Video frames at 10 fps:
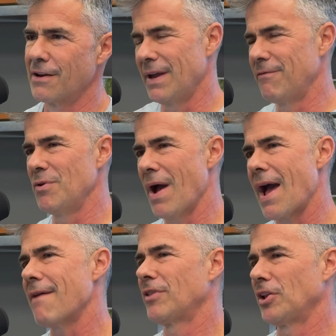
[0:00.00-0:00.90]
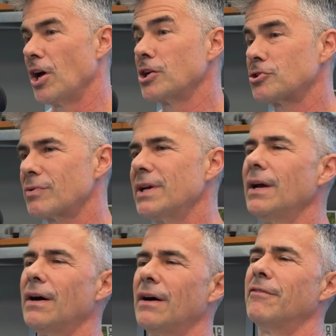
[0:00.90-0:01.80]
If you have the luxury
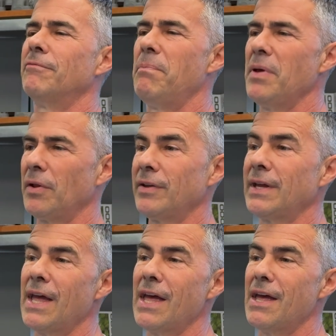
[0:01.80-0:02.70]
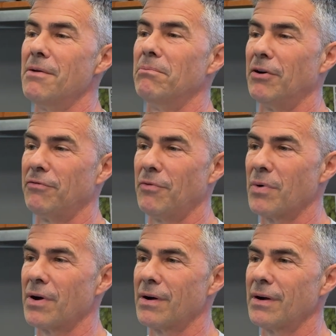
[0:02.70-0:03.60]
of building it
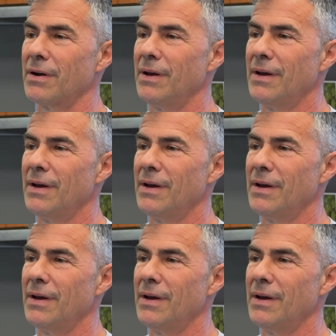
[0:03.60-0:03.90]
before